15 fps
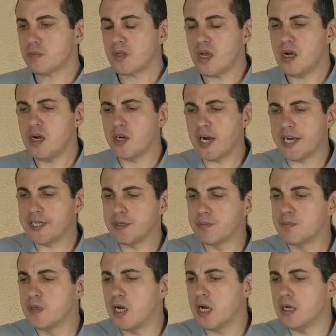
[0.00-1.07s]
All right,
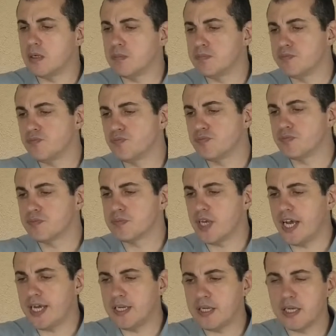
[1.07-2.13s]

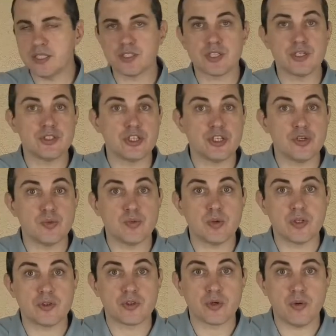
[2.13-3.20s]
and let's continue
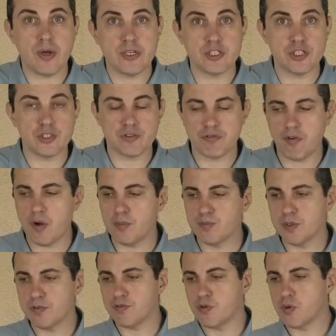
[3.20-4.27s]
with the questions from
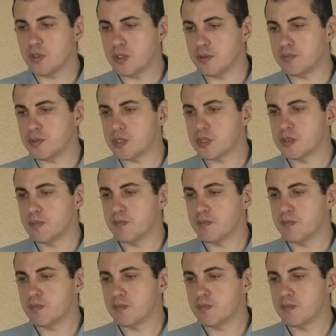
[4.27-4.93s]
the forums.